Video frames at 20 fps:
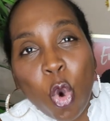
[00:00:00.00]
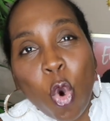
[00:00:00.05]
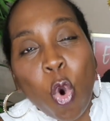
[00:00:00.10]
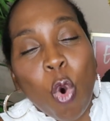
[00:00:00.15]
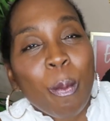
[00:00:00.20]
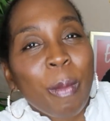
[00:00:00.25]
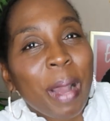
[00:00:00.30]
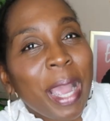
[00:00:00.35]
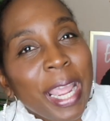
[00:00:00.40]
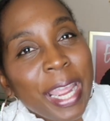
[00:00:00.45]

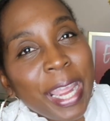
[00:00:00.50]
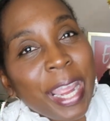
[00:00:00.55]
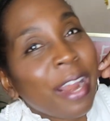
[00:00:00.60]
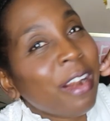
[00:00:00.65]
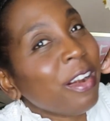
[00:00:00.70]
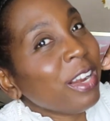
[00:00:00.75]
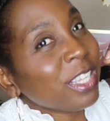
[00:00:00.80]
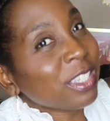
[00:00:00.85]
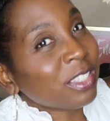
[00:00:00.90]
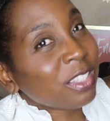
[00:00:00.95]
oh my
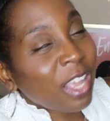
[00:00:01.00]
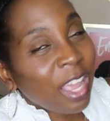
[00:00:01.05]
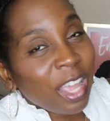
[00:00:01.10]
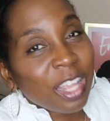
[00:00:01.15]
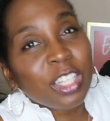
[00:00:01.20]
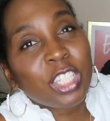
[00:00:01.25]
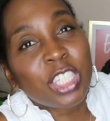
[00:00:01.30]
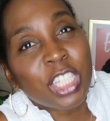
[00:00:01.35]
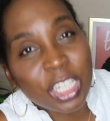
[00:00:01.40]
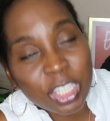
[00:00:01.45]
hair is
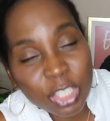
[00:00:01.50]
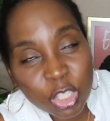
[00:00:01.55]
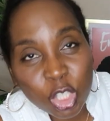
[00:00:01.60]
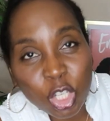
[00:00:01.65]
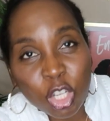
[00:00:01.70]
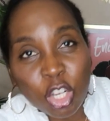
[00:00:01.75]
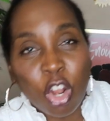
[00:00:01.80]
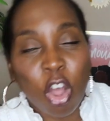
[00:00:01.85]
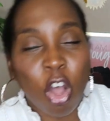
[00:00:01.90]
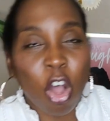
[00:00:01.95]

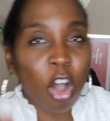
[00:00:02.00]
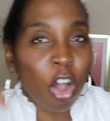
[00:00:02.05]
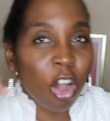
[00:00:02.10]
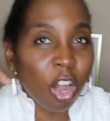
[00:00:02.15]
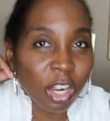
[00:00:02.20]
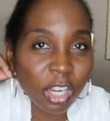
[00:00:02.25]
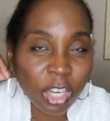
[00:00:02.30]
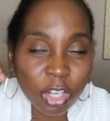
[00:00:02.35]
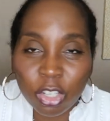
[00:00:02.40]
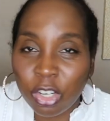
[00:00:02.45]
this
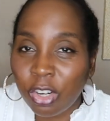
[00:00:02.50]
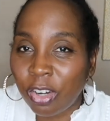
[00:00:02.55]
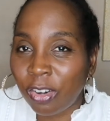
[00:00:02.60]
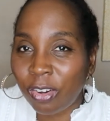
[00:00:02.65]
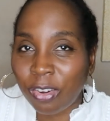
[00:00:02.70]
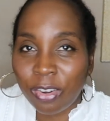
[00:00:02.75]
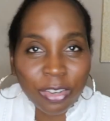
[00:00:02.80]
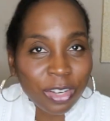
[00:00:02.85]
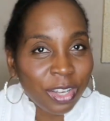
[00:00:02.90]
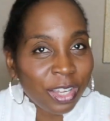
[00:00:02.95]
long
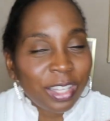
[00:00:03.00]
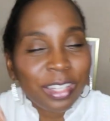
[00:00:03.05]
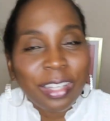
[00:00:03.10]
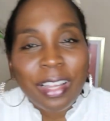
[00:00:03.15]
oh